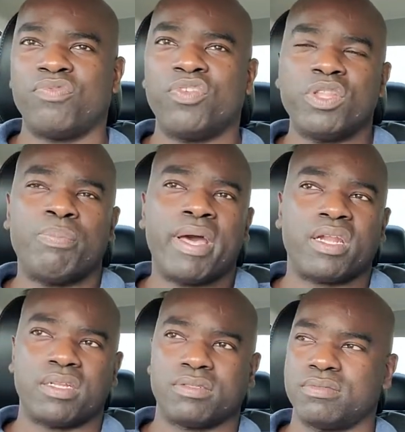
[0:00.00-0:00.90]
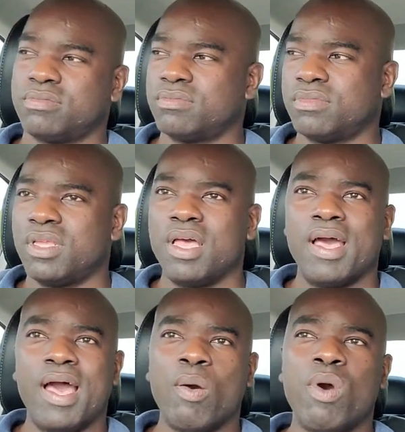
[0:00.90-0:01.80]
for the better.
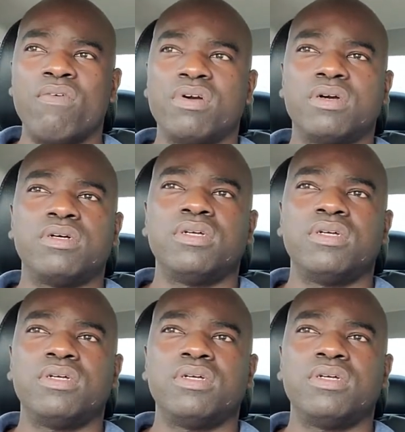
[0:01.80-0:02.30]
However,